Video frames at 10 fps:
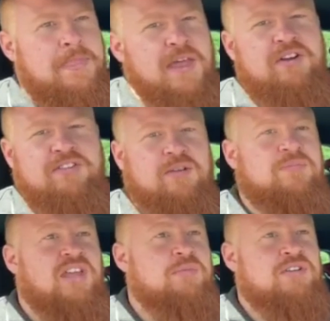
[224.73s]
There is
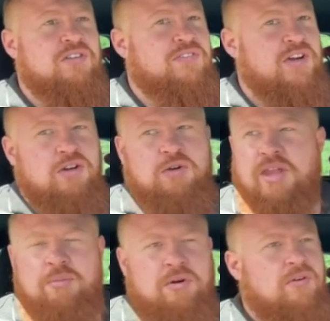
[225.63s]
some damage on the vehicle
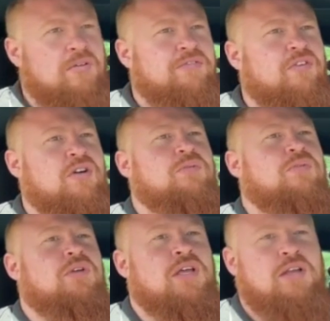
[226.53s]
that we'll run
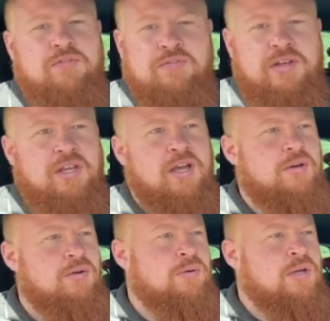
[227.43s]
through in a
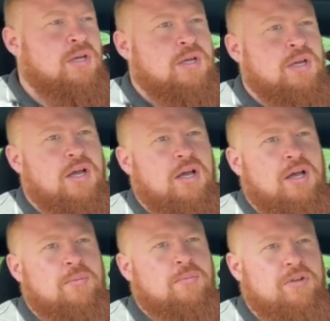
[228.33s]
video
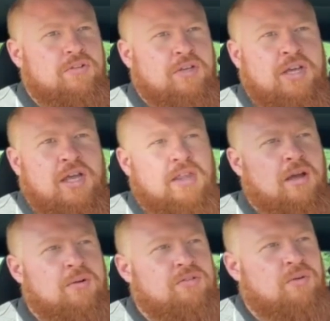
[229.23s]
once I get
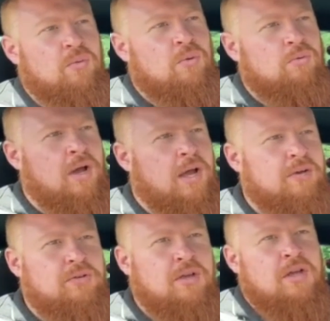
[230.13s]
there and do a walk
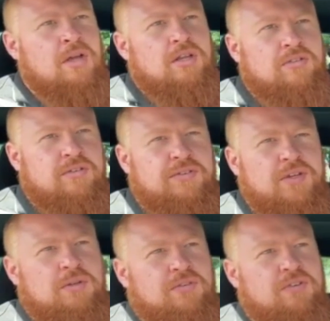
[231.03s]
round. There's a
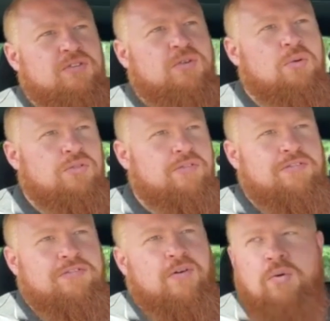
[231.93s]
few different schools of
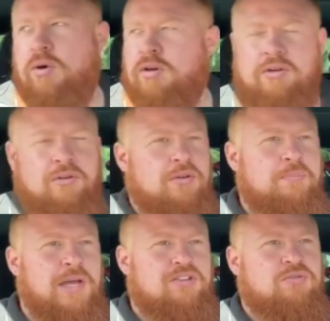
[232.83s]
thought on the
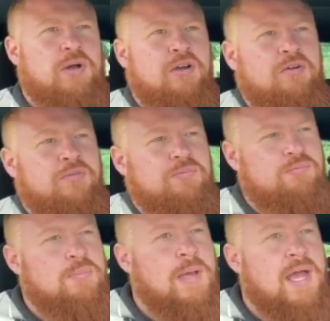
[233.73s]
best way of
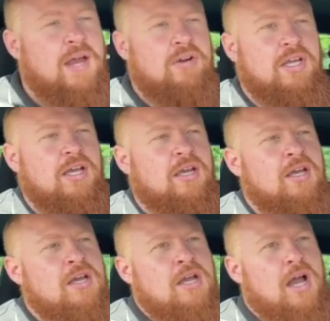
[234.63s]
repairing it.
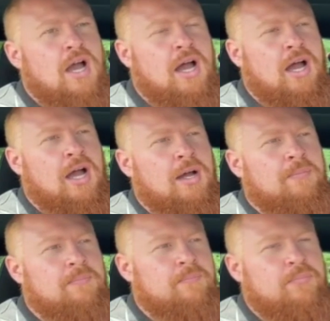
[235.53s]

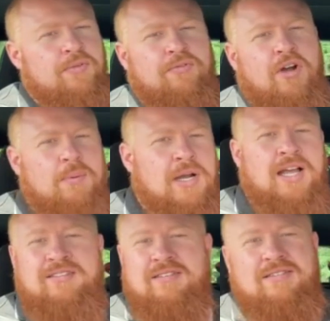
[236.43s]
The
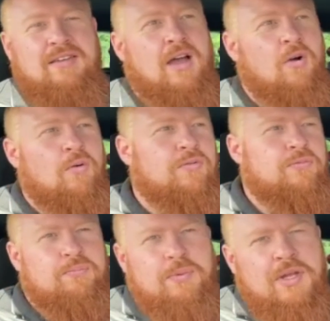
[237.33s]
fiberglass itself,
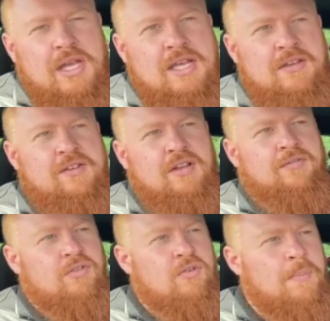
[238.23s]
easy
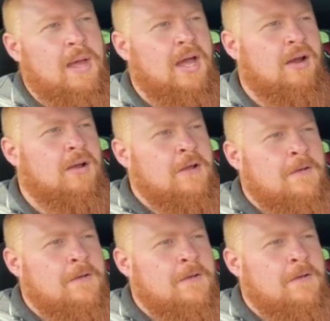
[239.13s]
enough to repair.